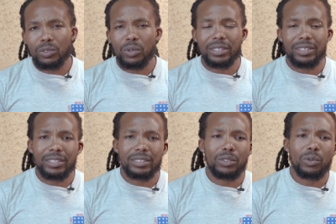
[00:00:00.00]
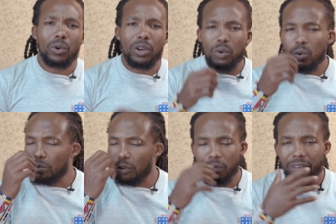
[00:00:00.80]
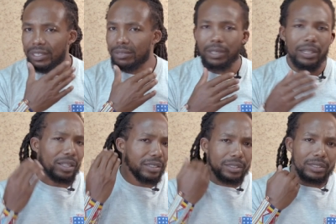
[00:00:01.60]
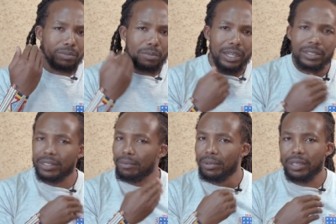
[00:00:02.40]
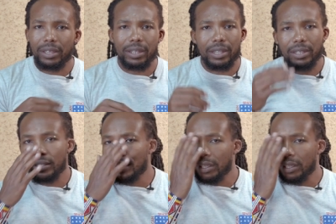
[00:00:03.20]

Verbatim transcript: You can just, you know, groom your face, man. Like just brush the beard and,